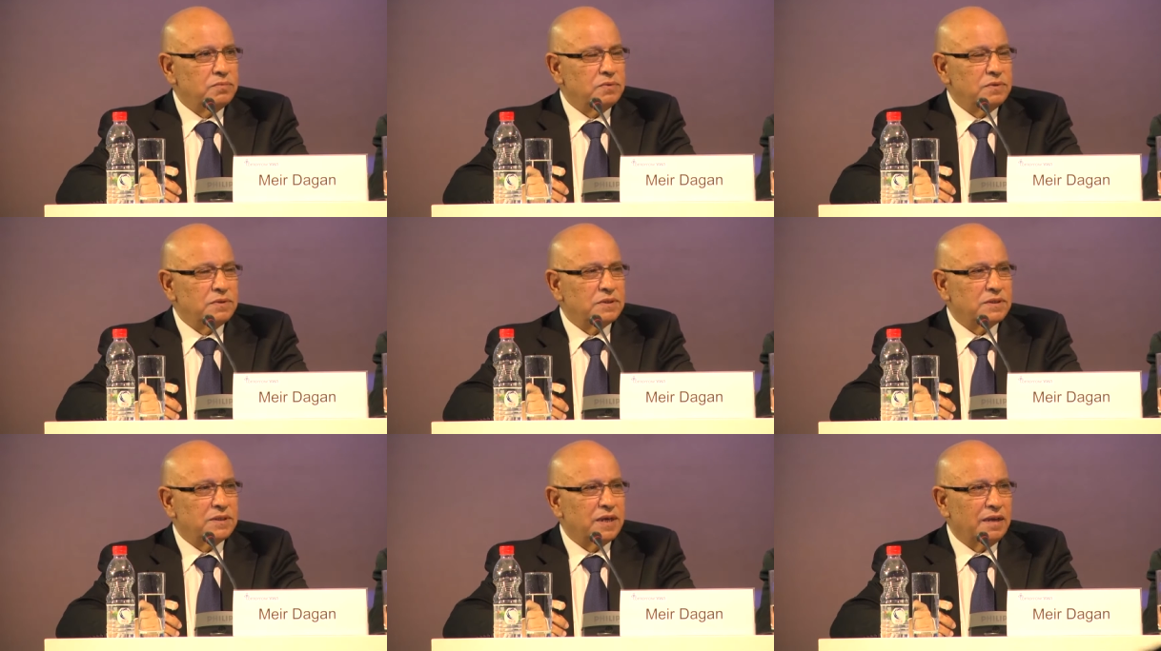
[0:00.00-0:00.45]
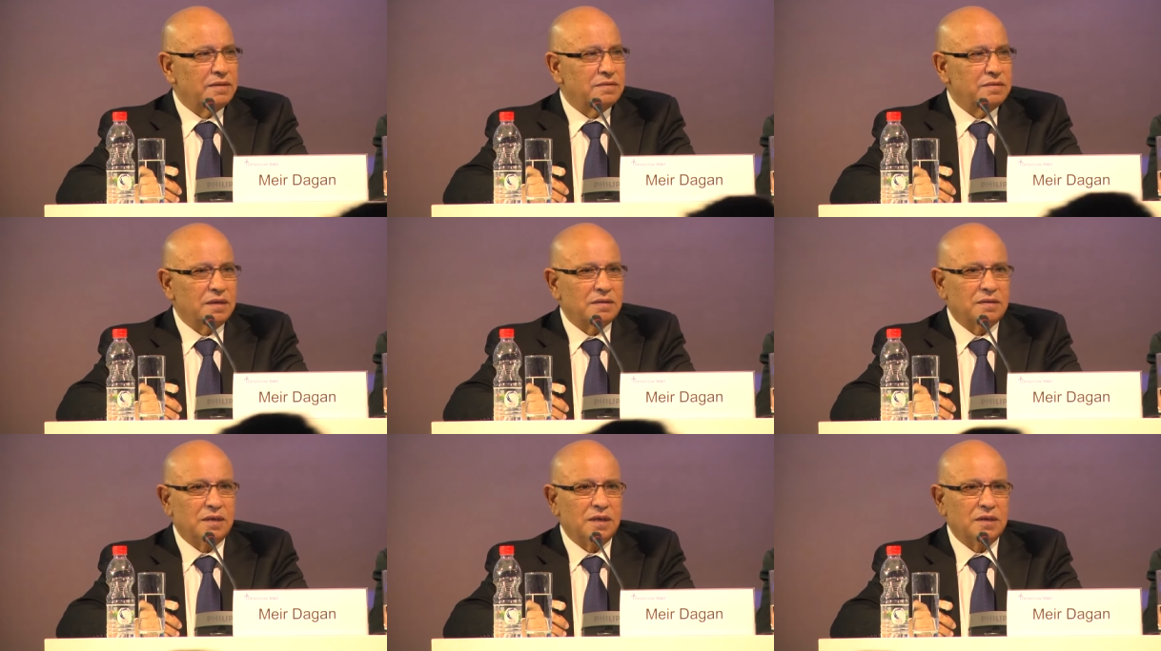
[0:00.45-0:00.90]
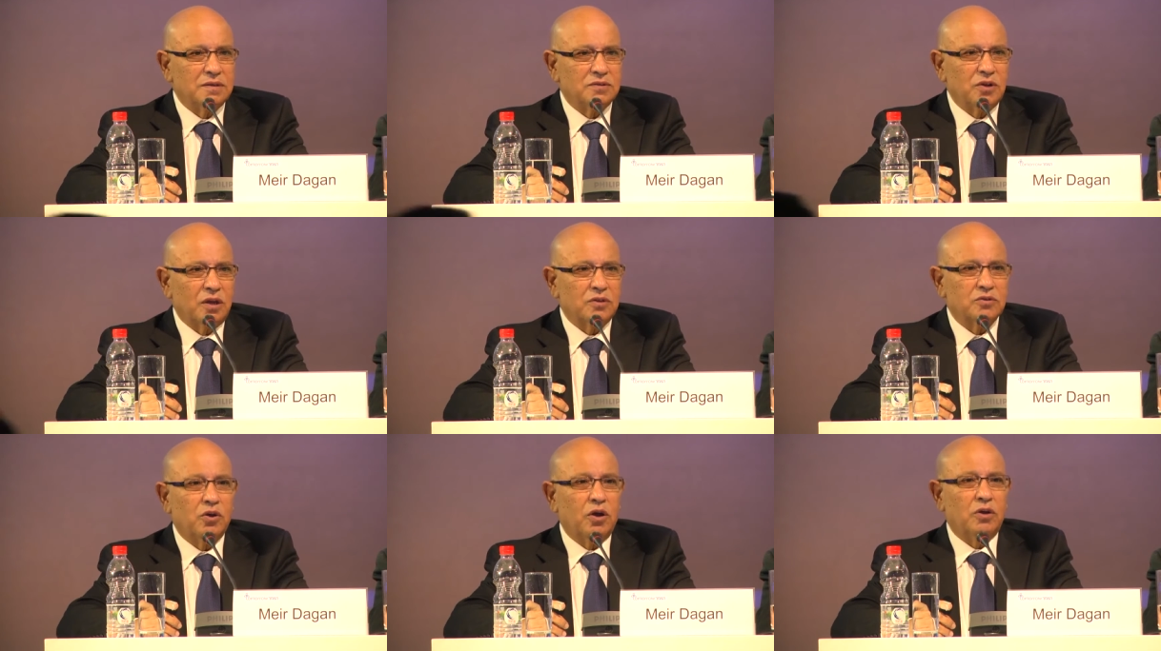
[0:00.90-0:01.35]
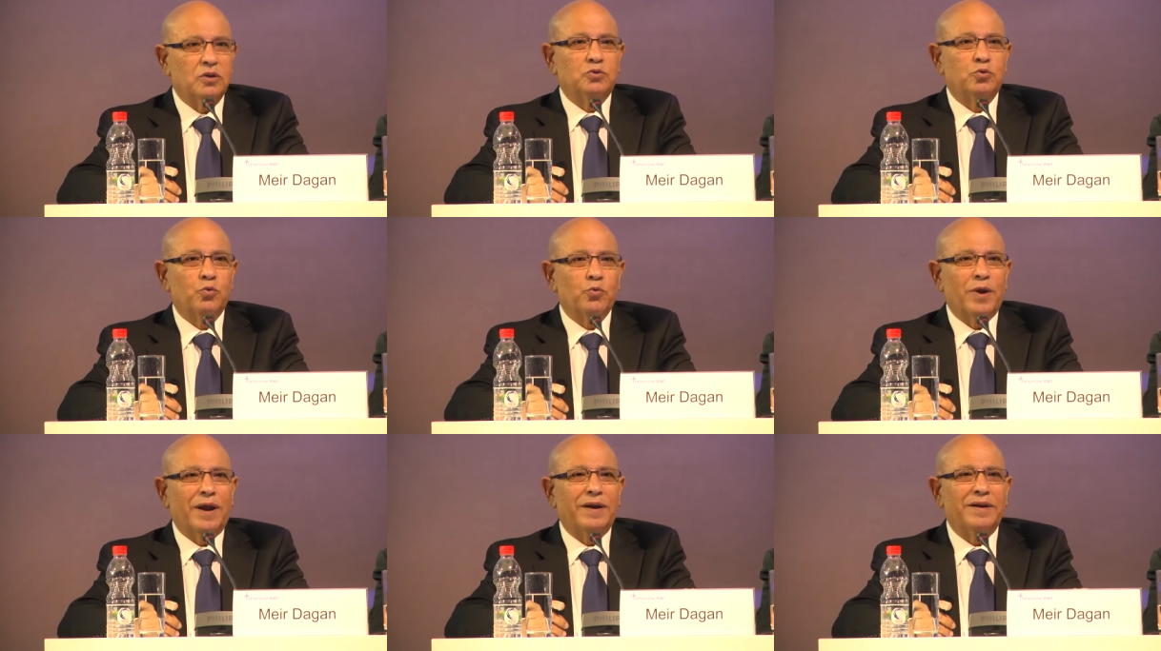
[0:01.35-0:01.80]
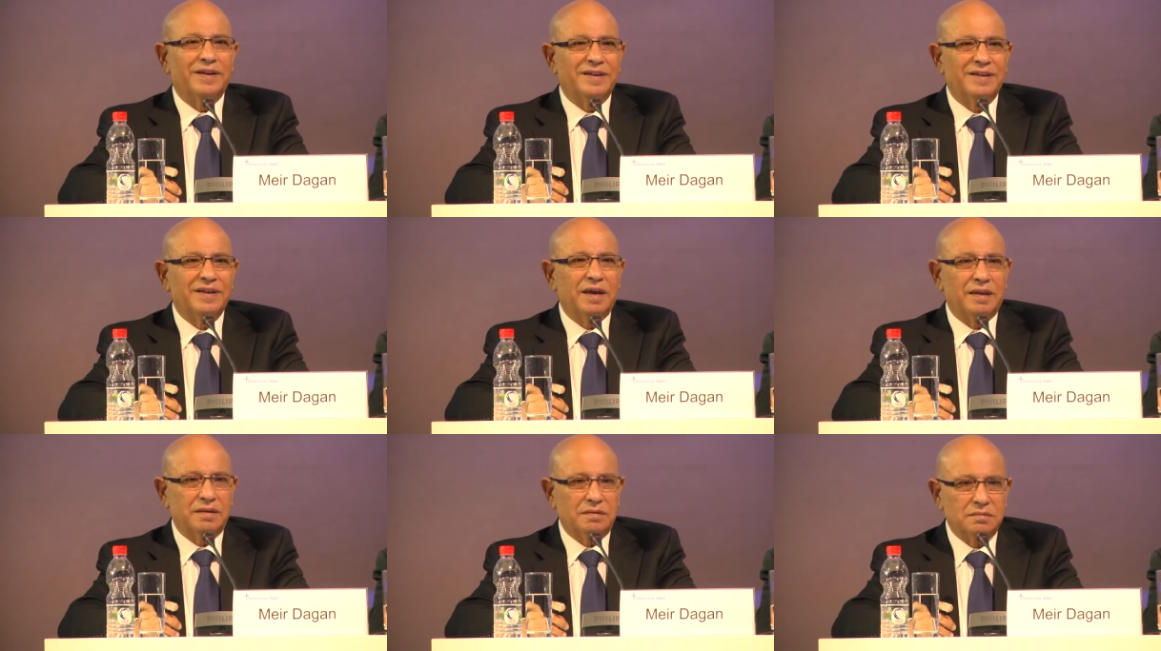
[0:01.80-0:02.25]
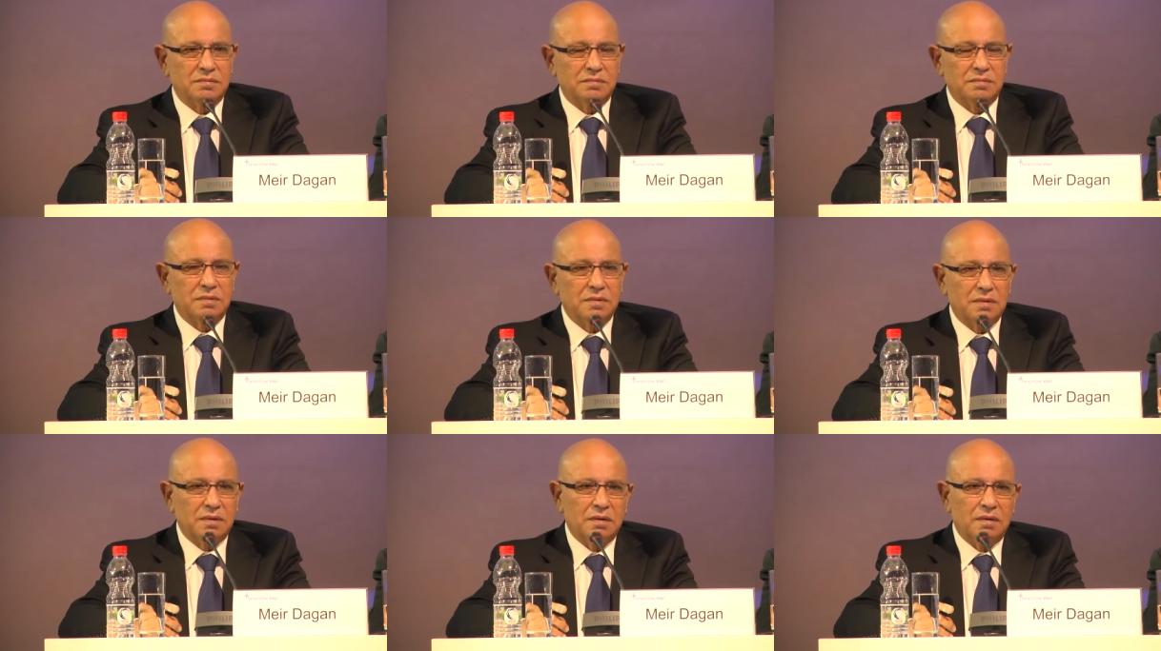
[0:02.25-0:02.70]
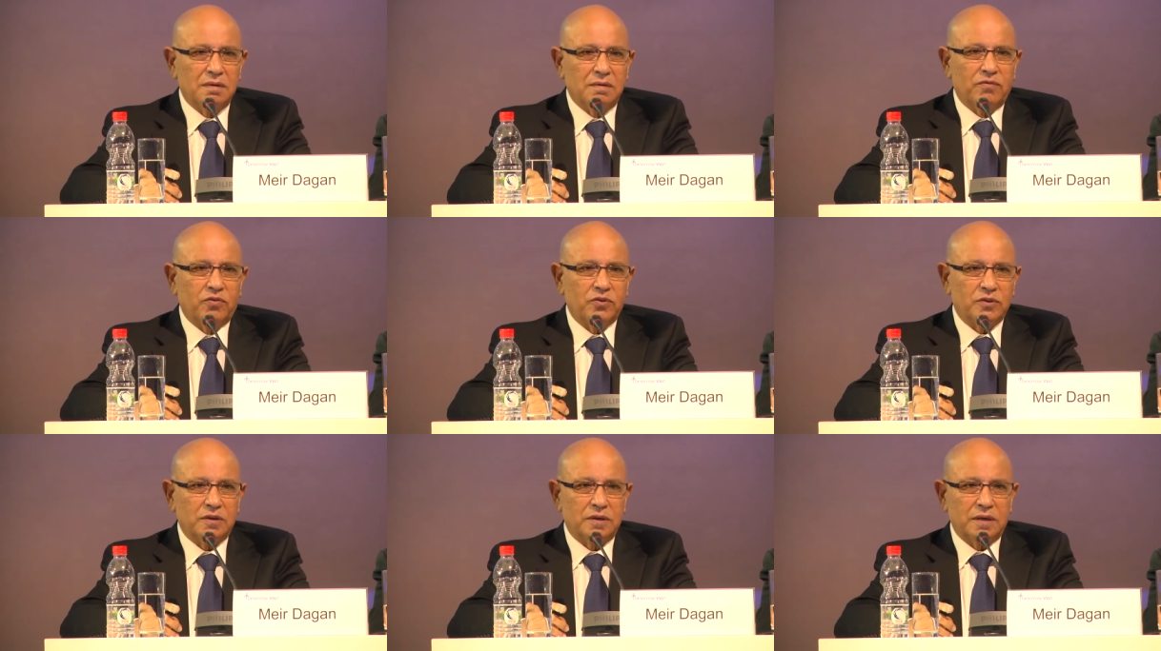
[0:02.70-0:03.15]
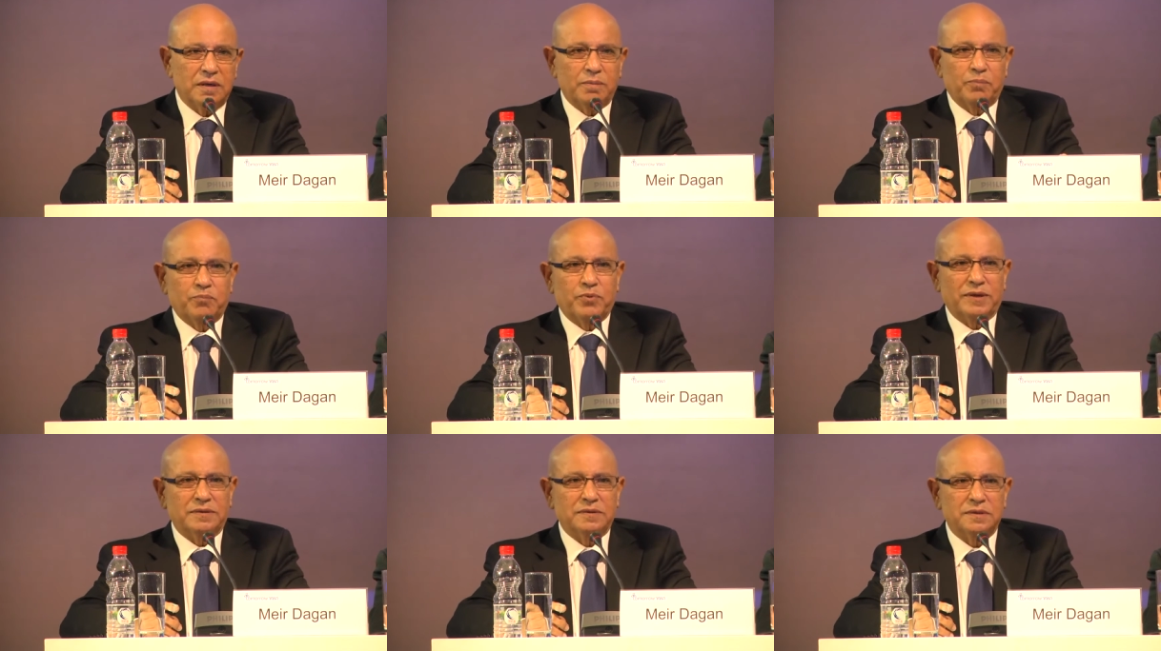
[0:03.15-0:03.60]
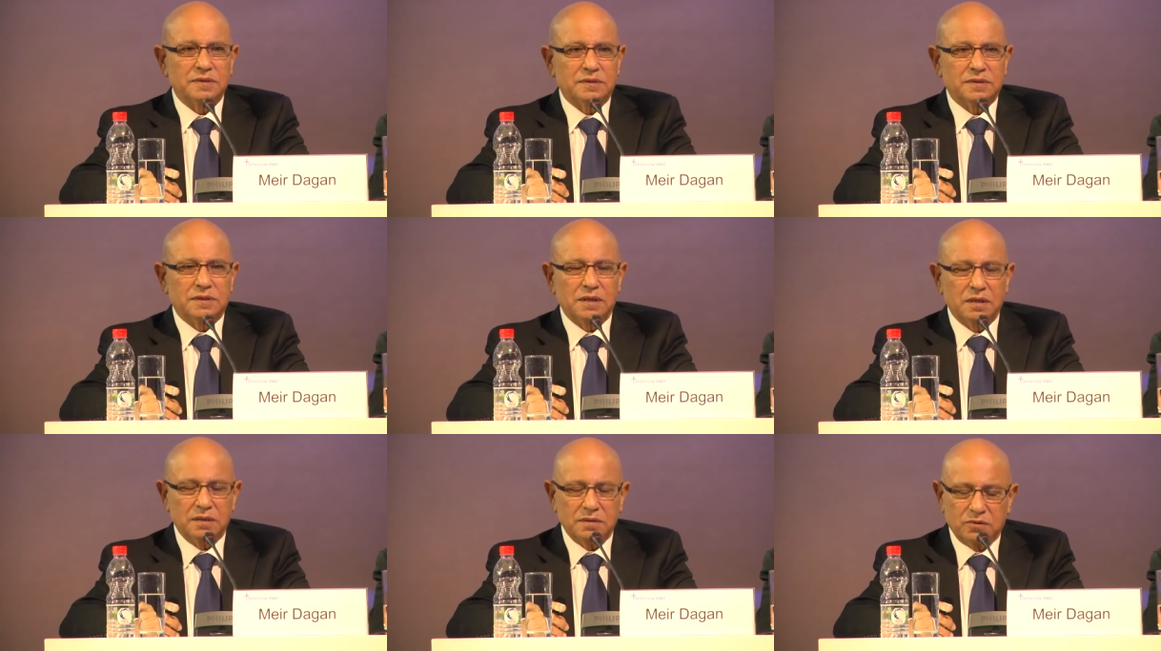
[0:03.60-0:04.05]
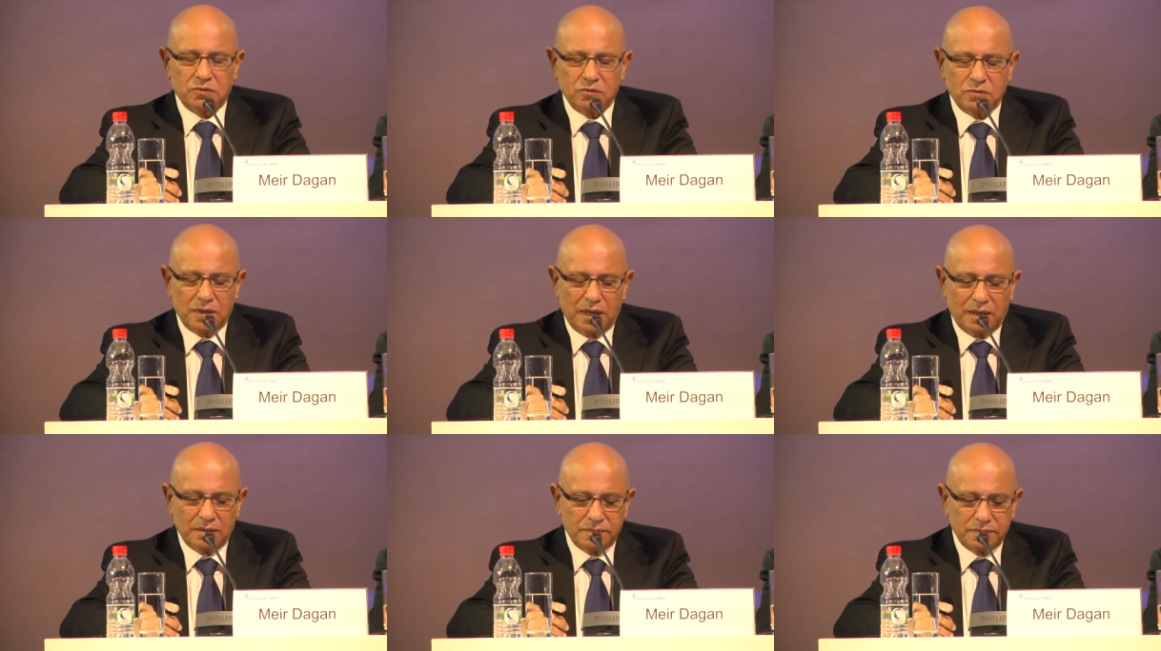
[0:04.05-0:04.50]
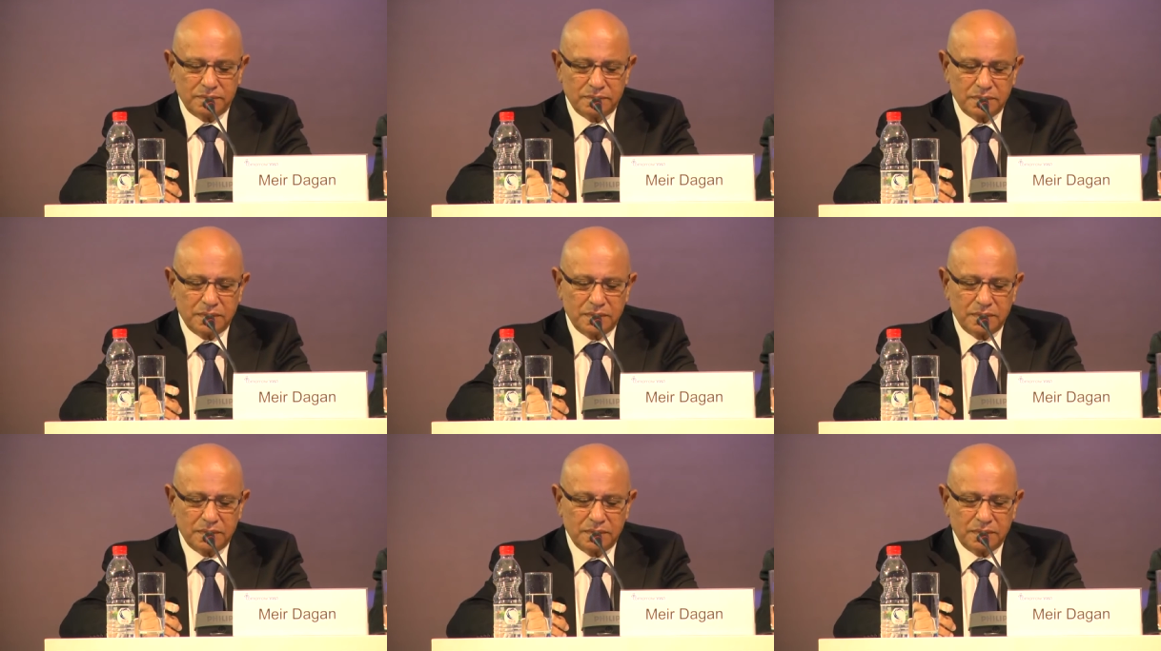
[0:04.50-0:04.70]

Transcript: said that he is not going to run again for the presidency in Sudan.